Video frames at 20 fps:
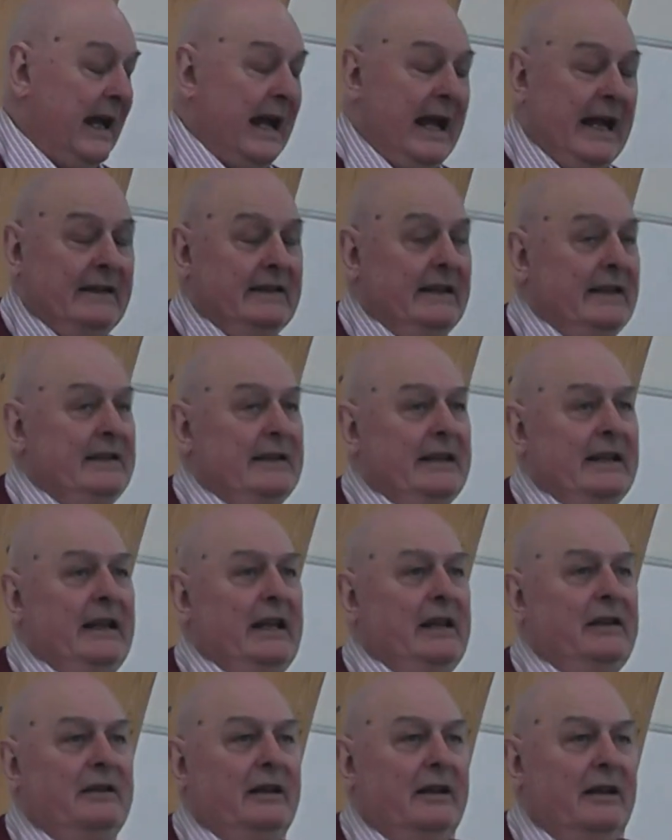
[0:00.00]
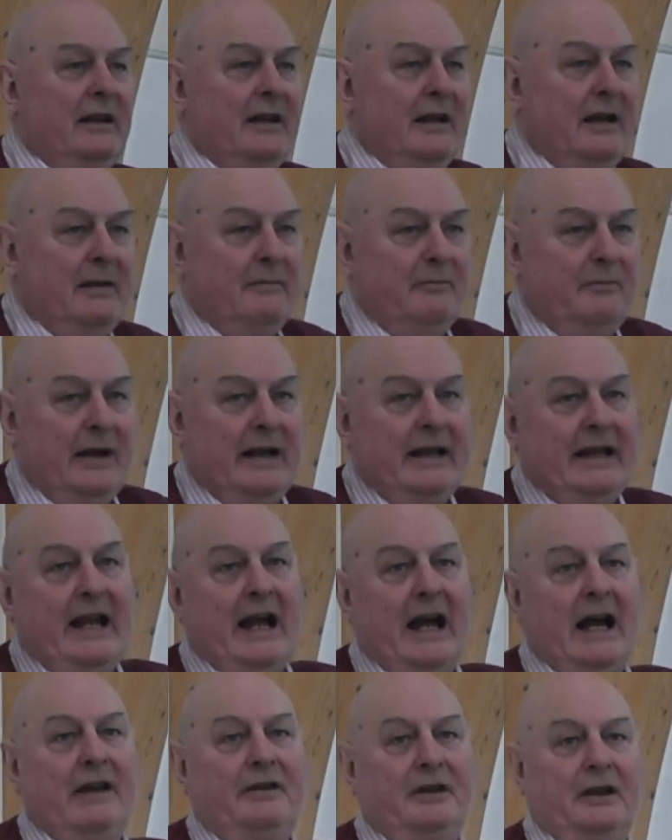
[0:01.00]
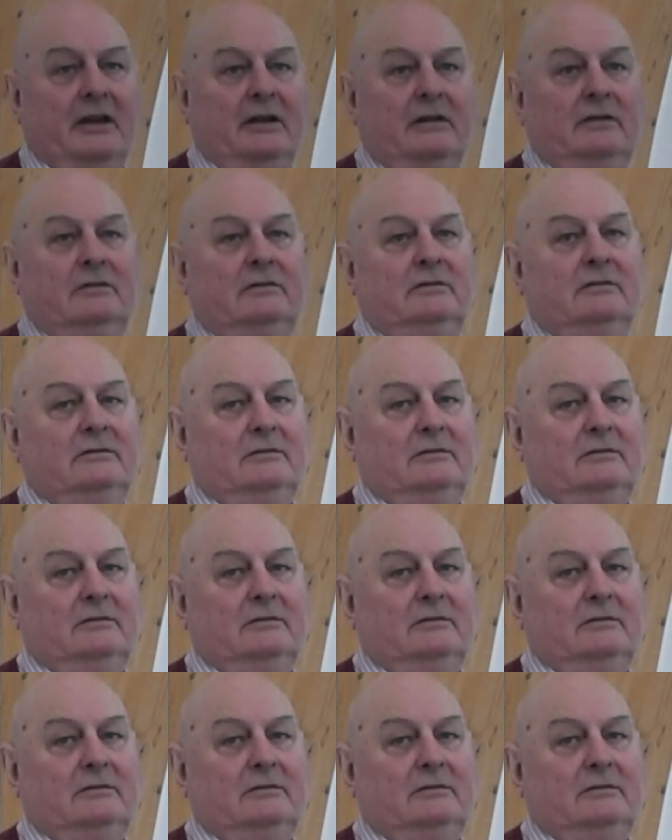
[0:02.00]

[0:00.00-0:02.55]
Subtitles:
and indeed many other